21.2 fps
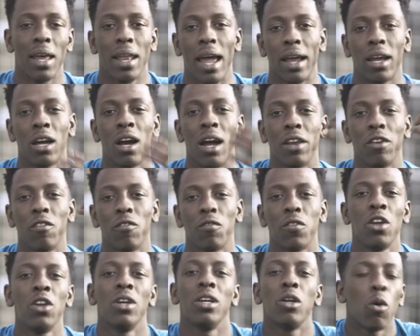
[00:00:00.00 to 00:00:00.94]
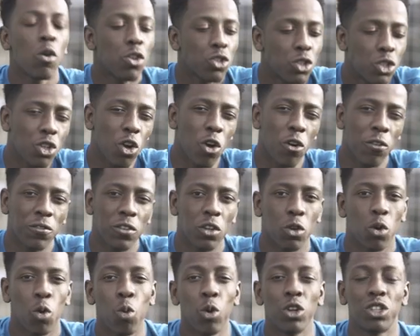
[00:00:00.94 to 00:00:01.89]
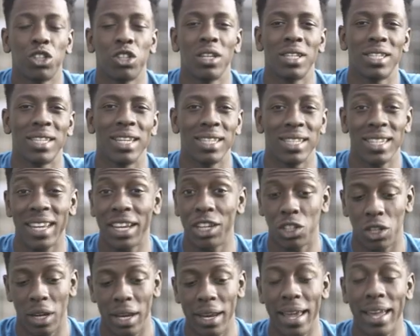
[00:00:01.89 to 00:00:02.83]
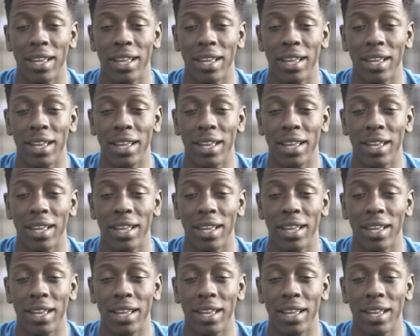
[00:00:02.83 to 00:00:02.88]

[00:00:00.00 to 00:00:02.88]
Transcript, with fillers: that kind of soft cushion sensation,